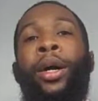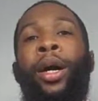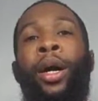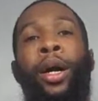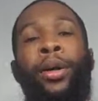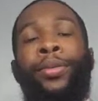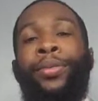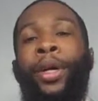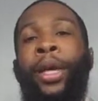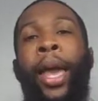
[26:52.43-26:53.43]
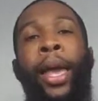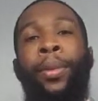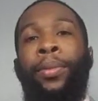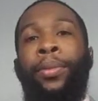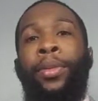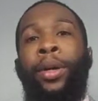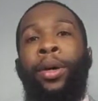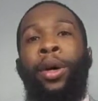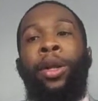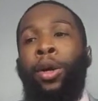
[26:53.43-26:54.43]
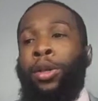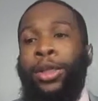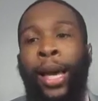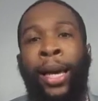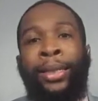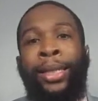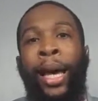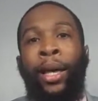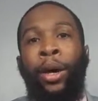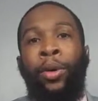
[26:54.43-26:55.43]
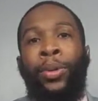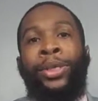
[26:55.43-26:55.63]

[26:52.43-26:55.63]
a game alongside Zion,